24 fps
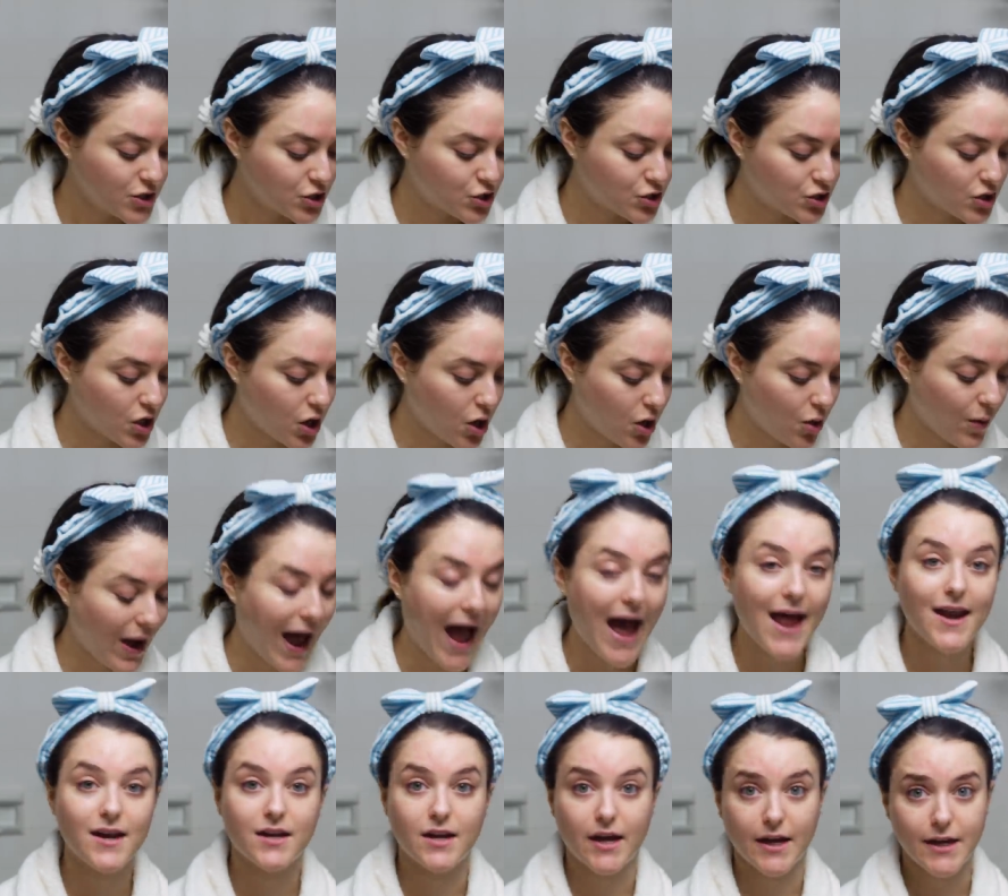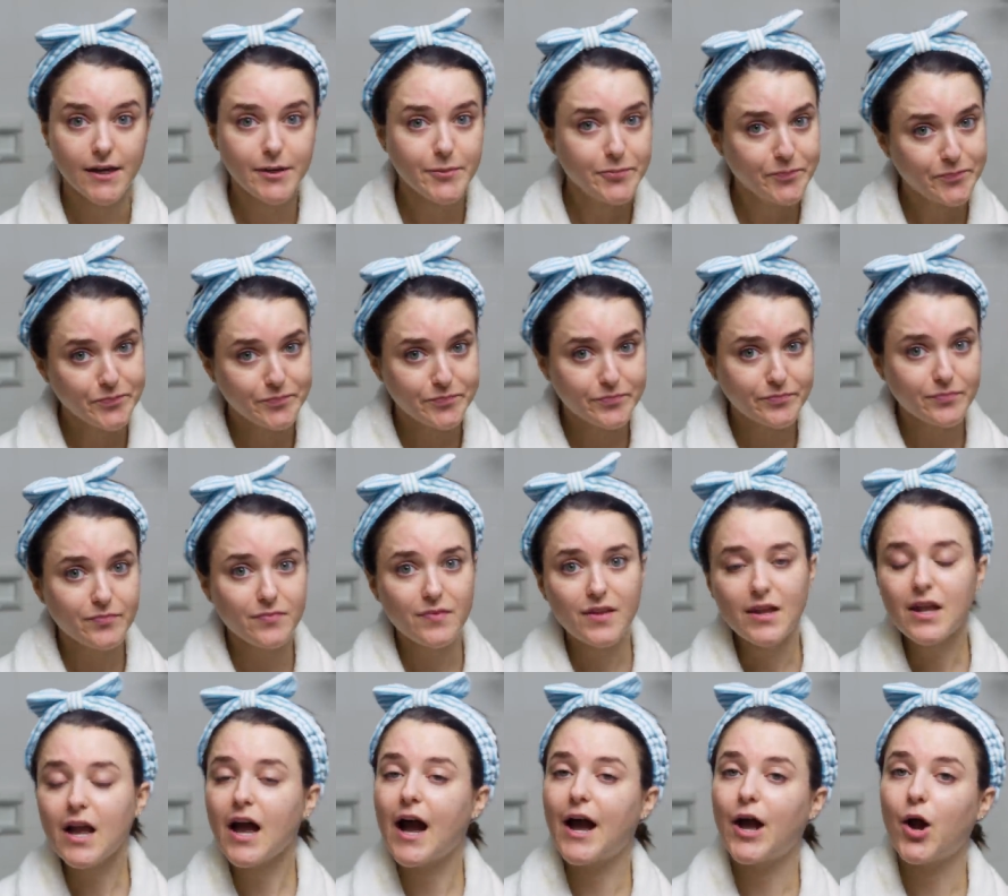So at night,
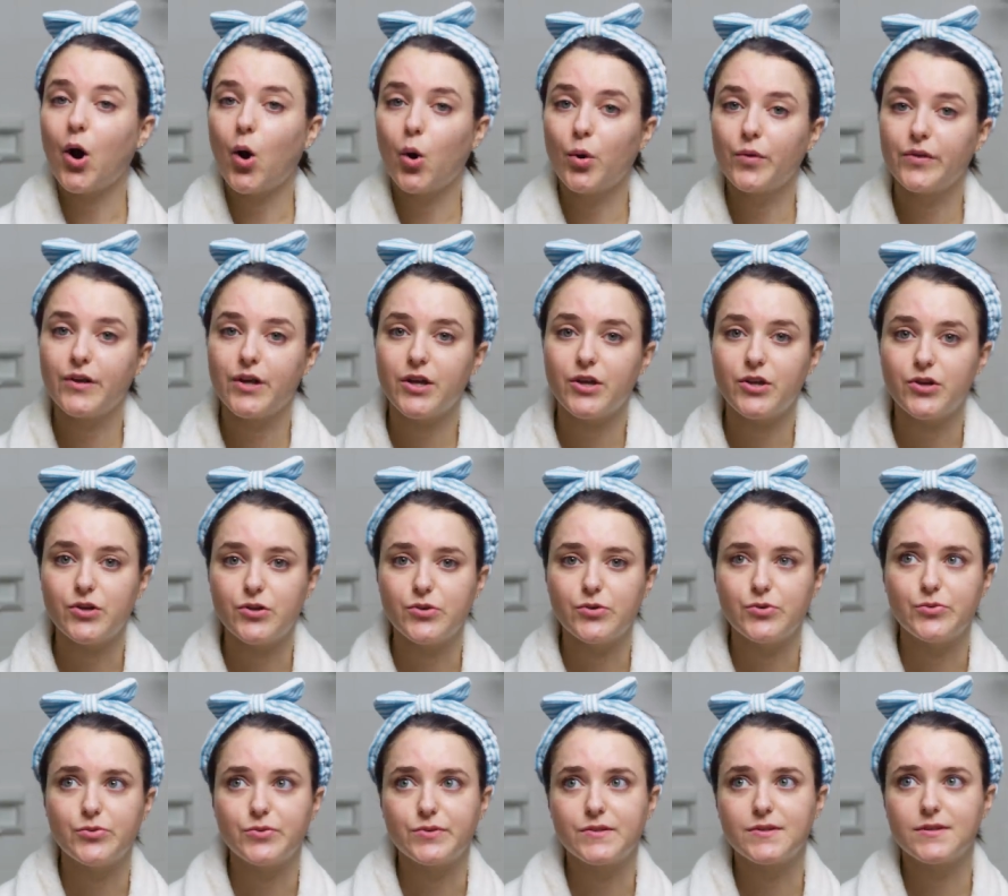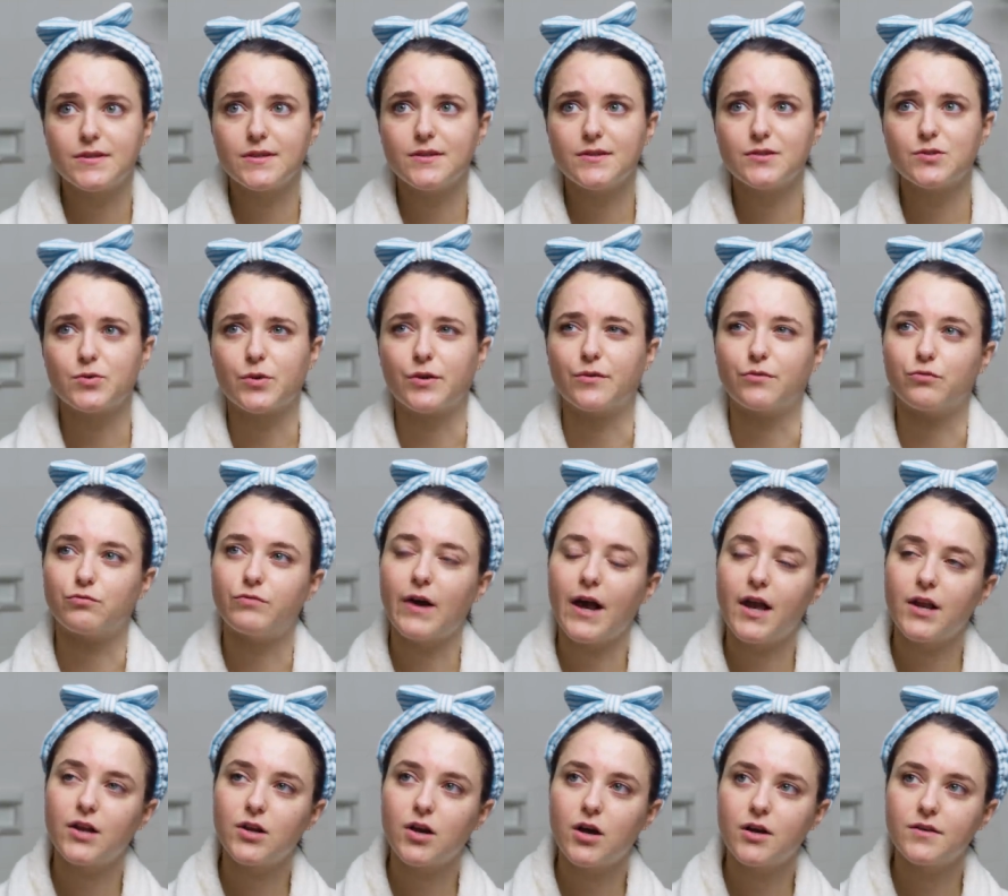I only use sort of
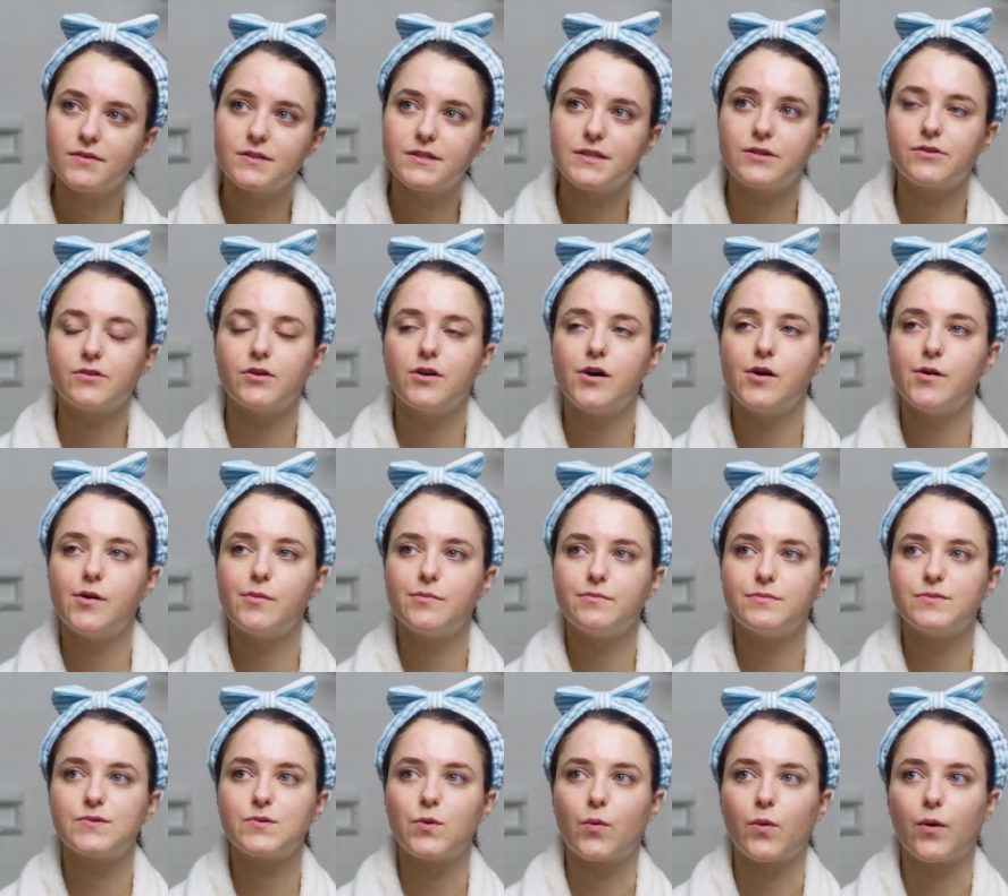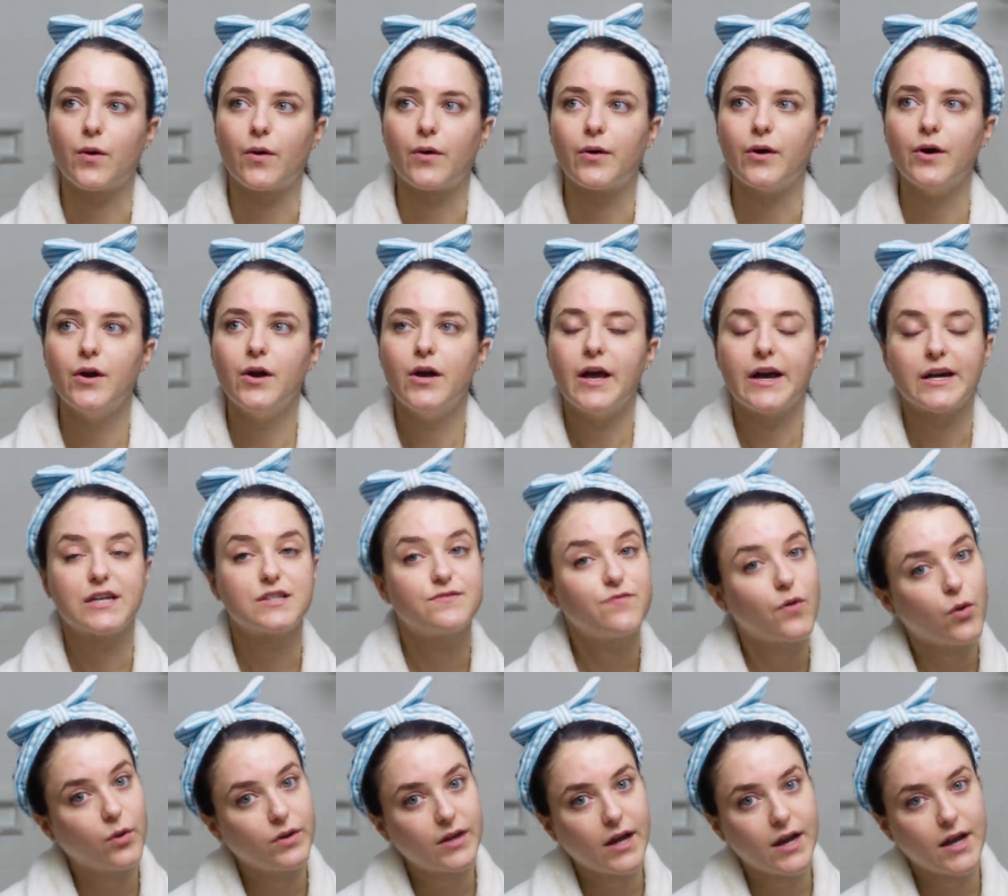retinol serums or
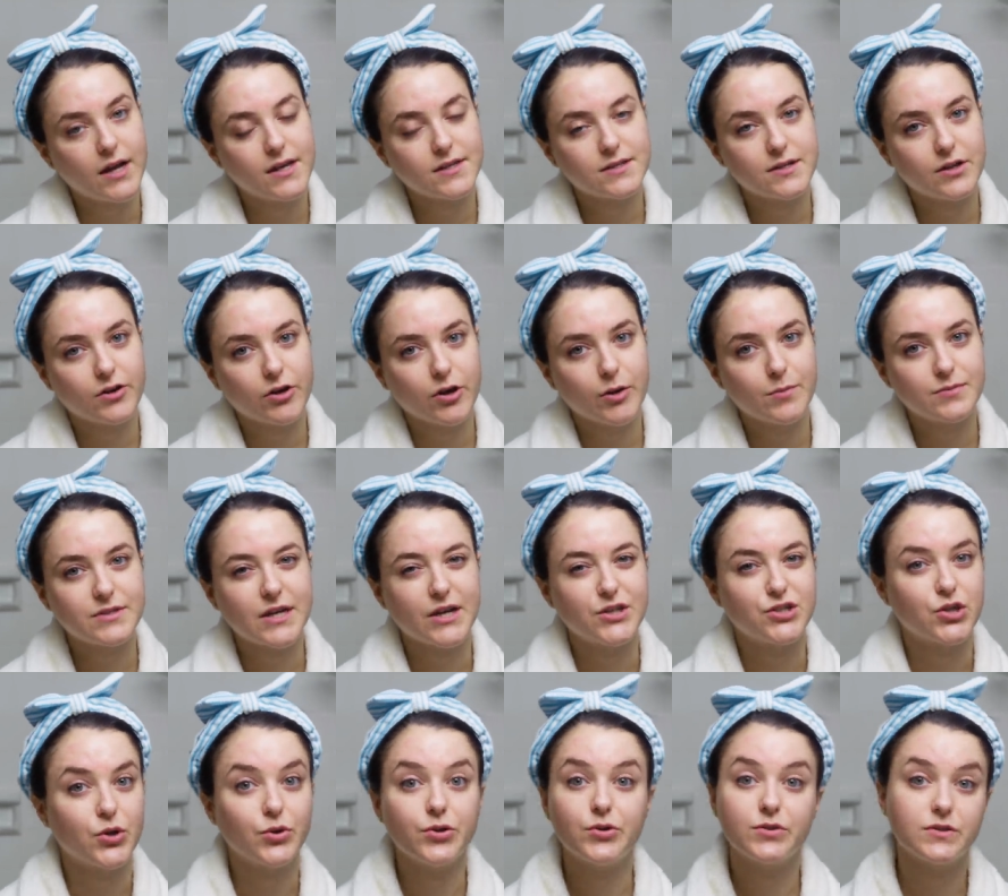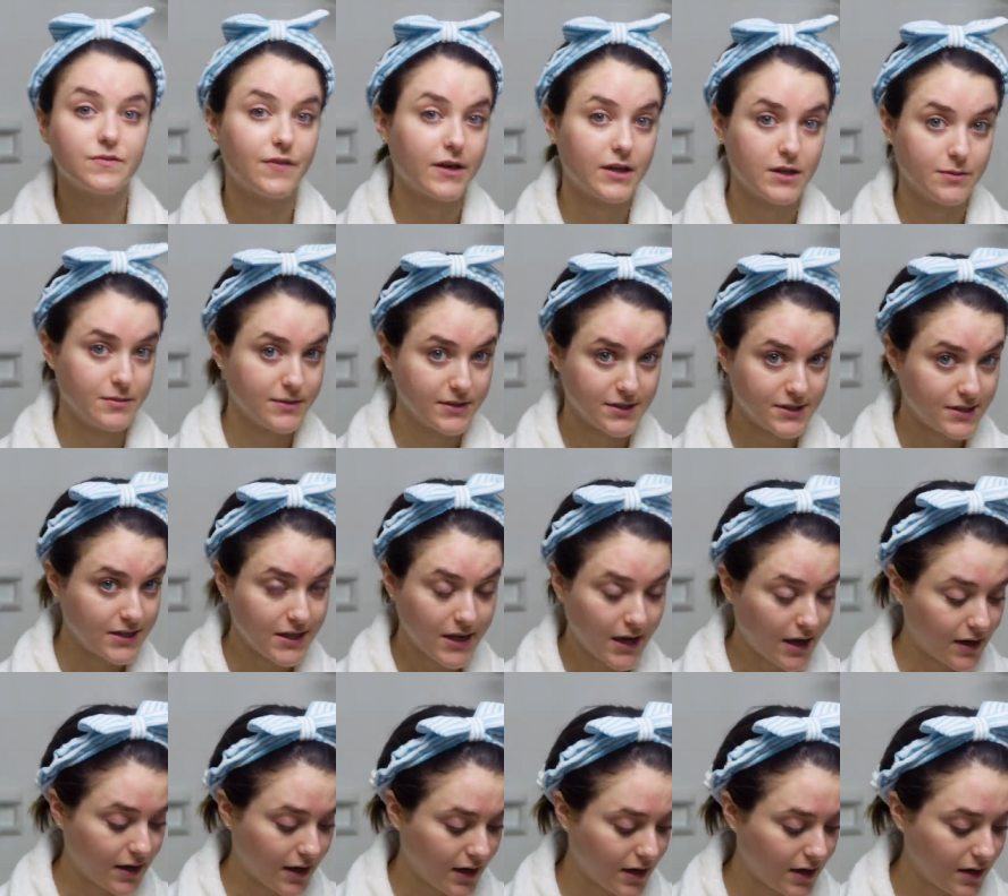exfoliating serums. I don't use vitamin C
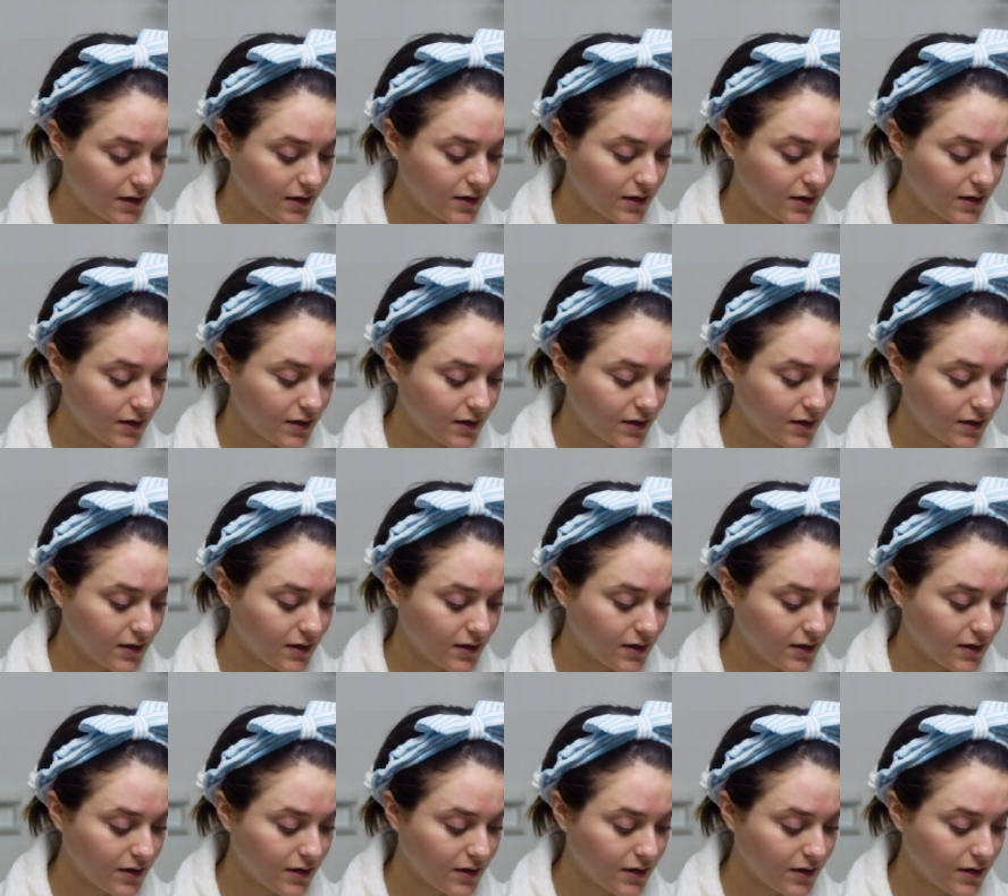at night.